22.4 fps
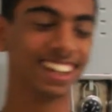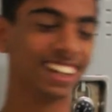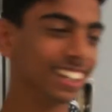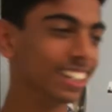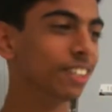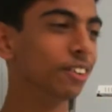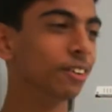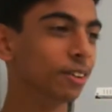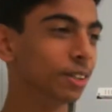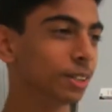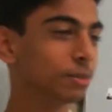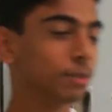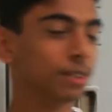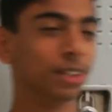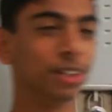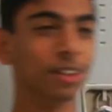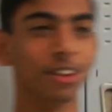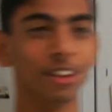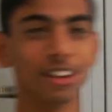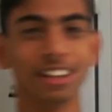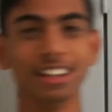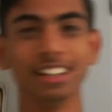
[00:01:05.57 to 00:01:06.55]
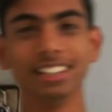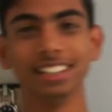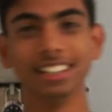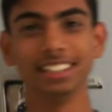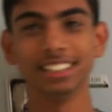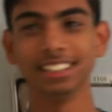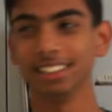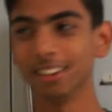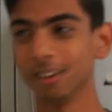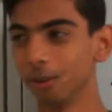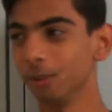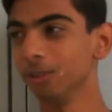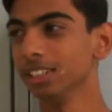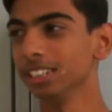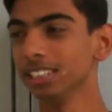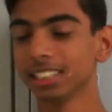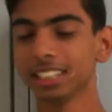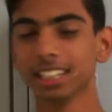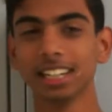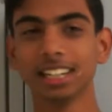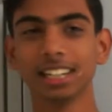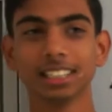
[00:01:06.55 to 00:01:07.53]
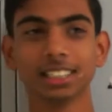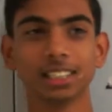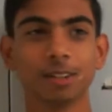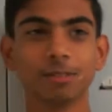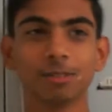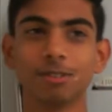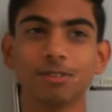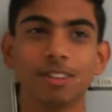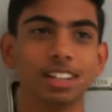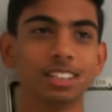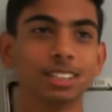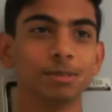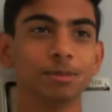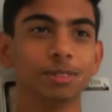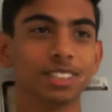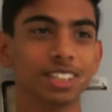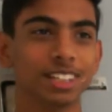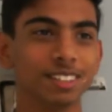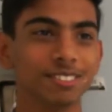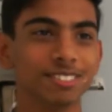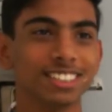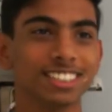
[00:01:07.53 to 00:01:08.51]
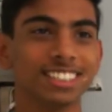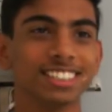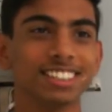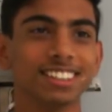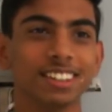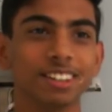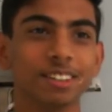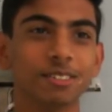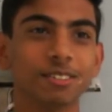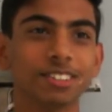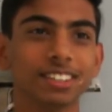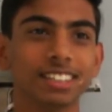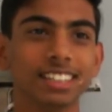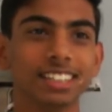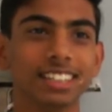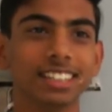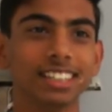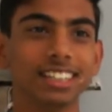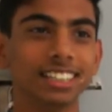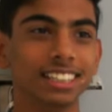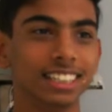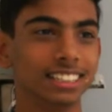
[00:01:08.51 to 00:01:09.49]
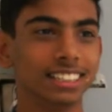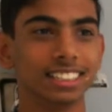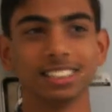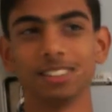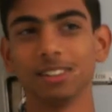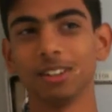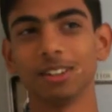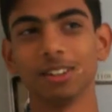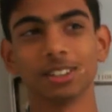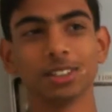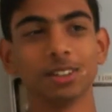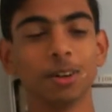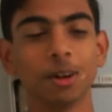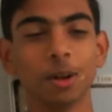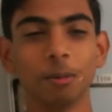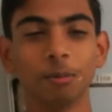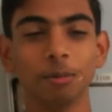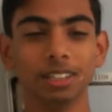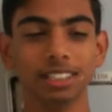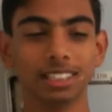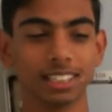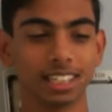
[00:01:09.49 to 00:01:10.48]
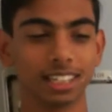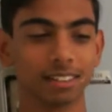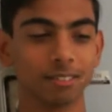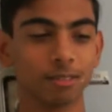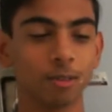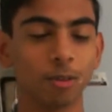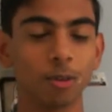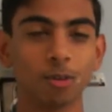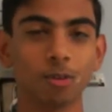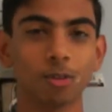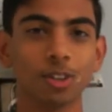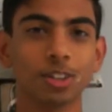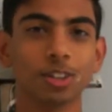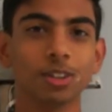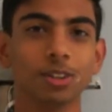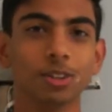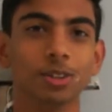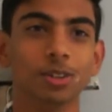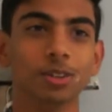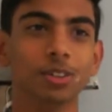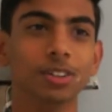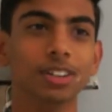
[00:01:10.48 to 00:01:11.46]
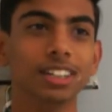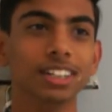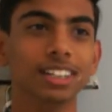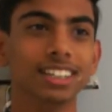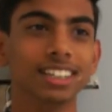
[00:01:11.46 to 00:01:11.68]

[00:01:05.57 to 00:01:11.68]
Yeah, he annoys me a lot. He always self-invites himself and stuff. Thinks he's all tall, but he's like 4'2".